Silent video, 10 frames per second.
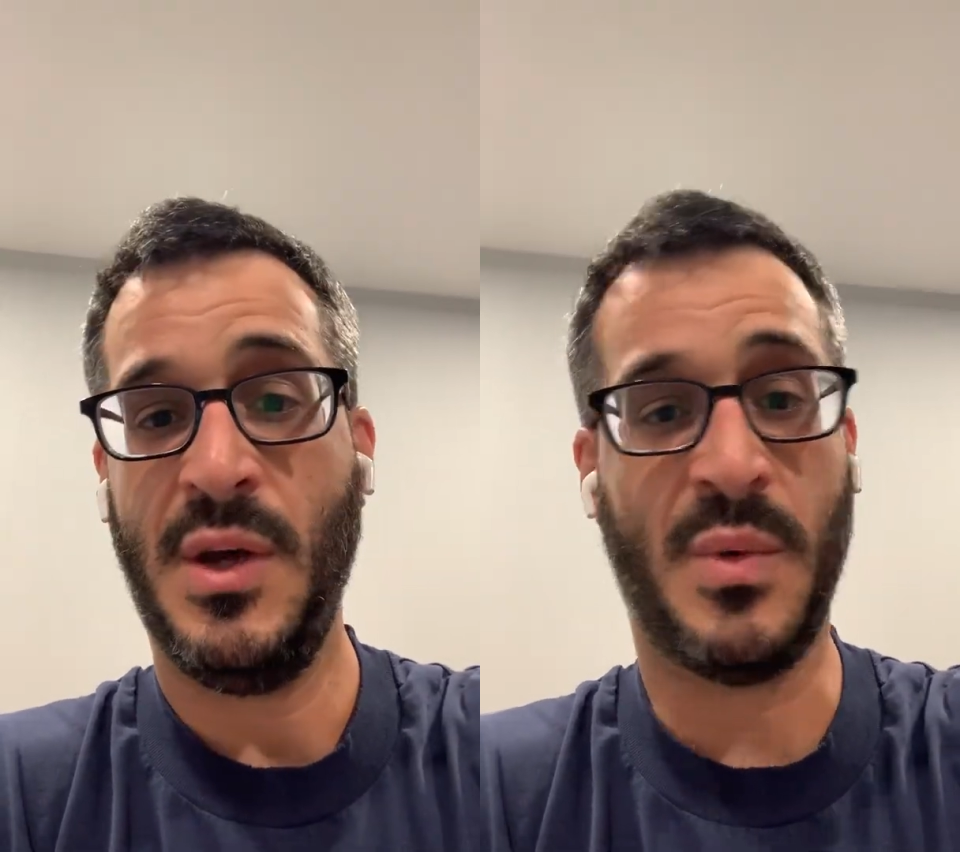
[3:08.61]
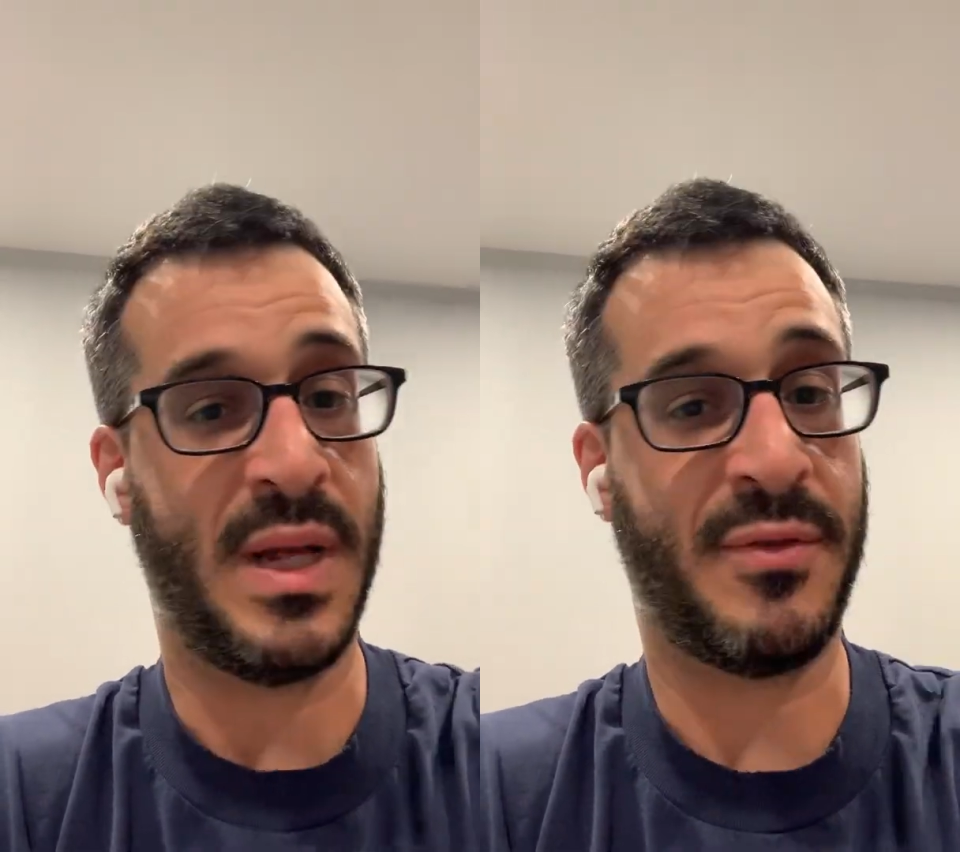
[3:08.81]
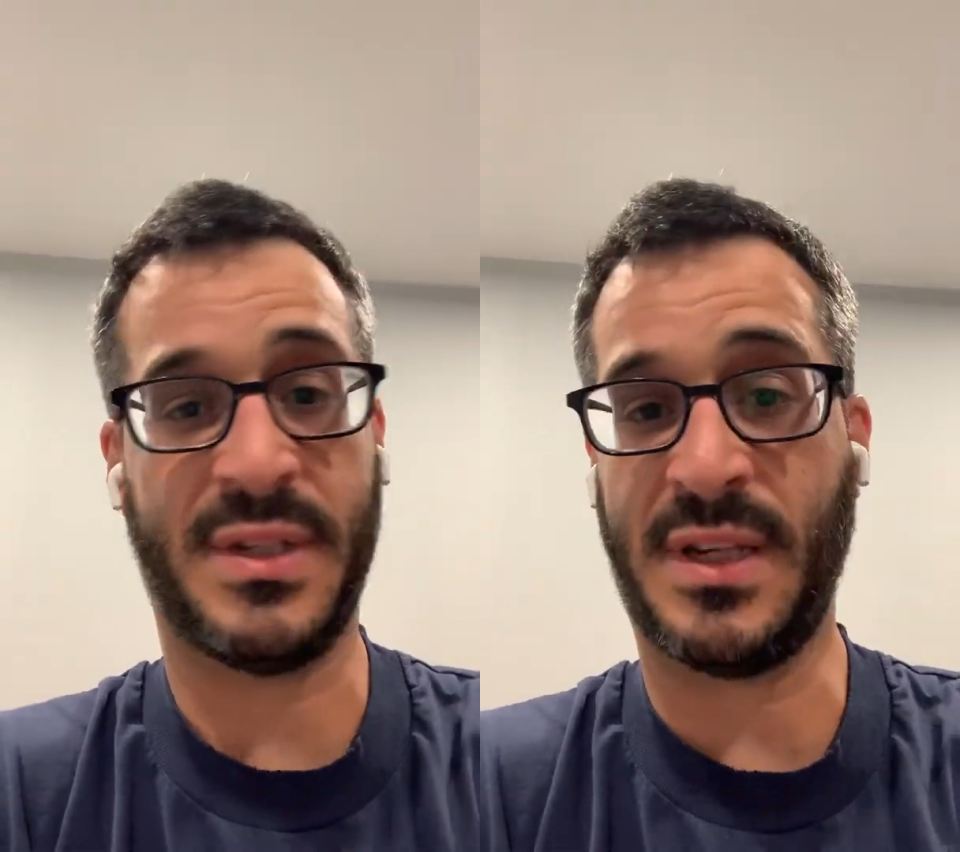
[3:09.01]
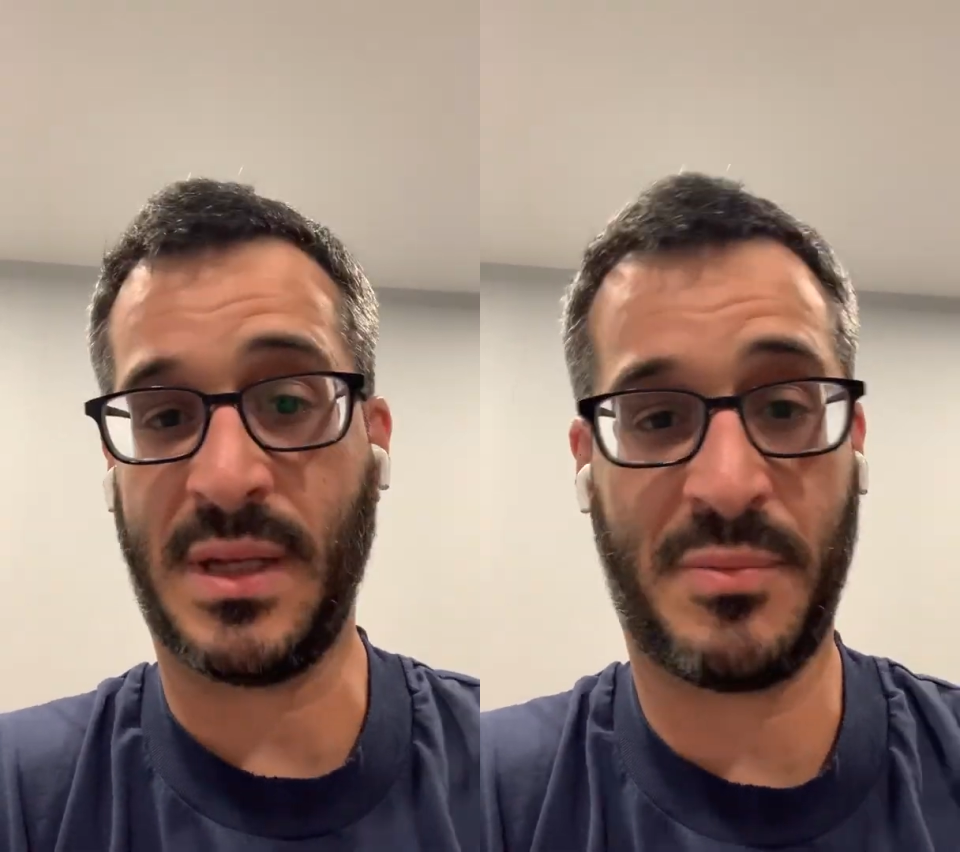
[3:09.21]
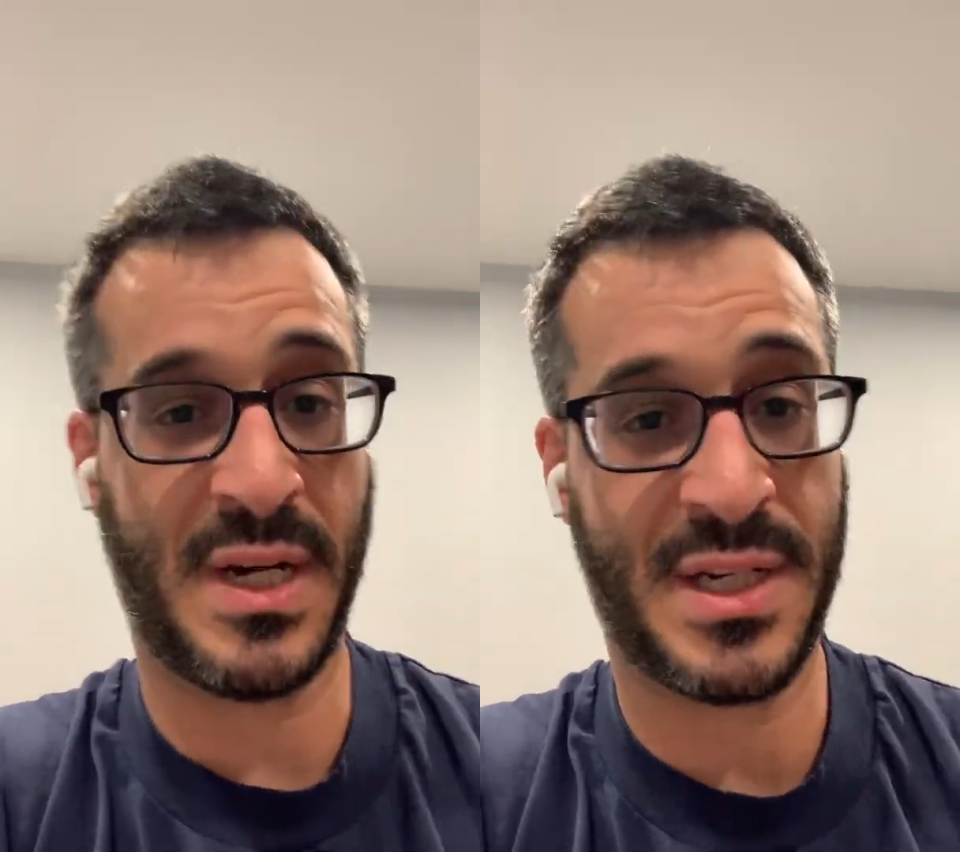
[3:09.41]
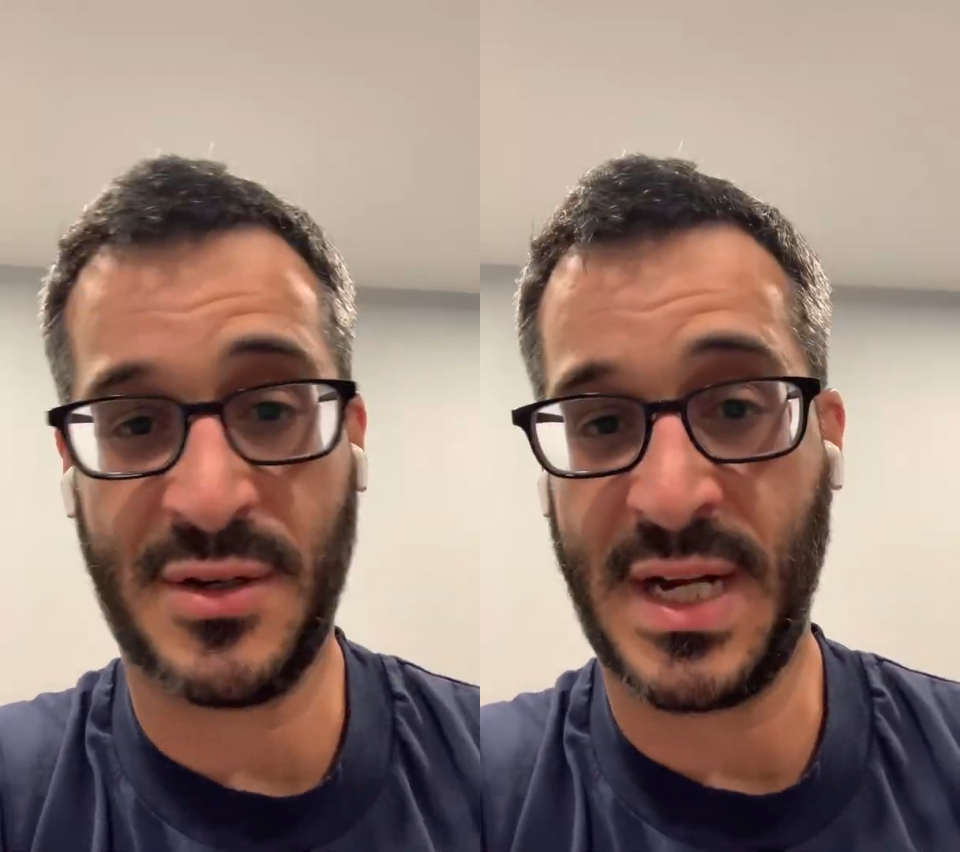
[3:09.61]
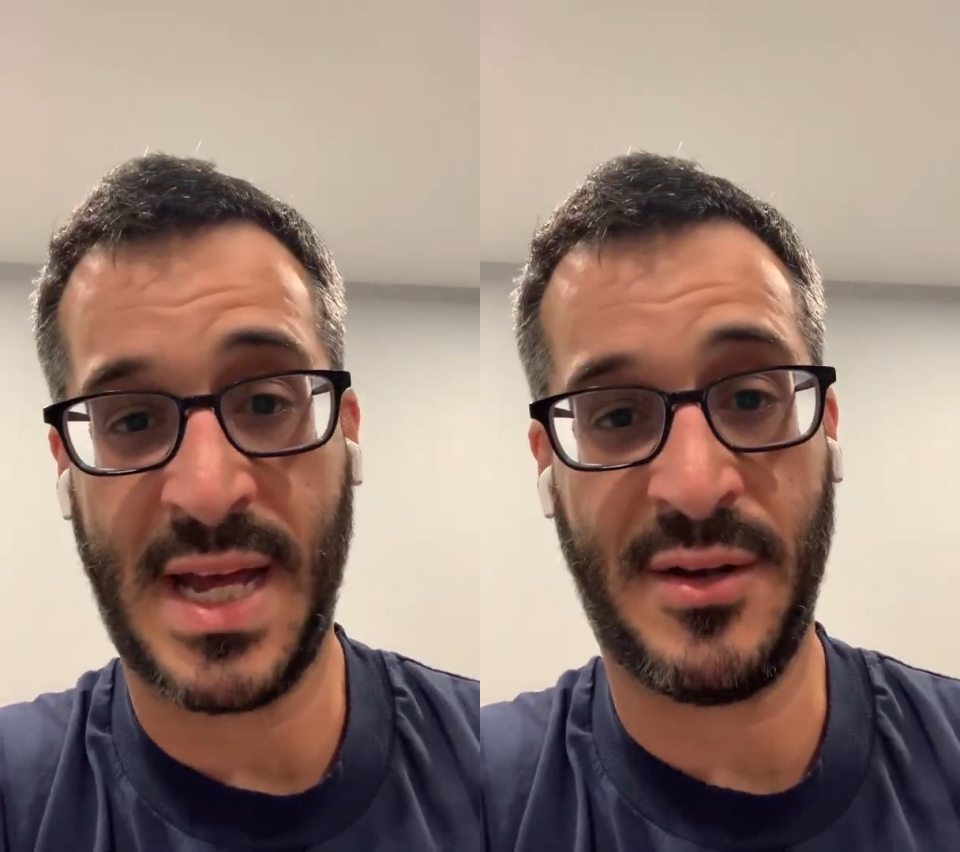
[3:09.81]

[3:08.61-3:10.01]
Whatever selling pressure it had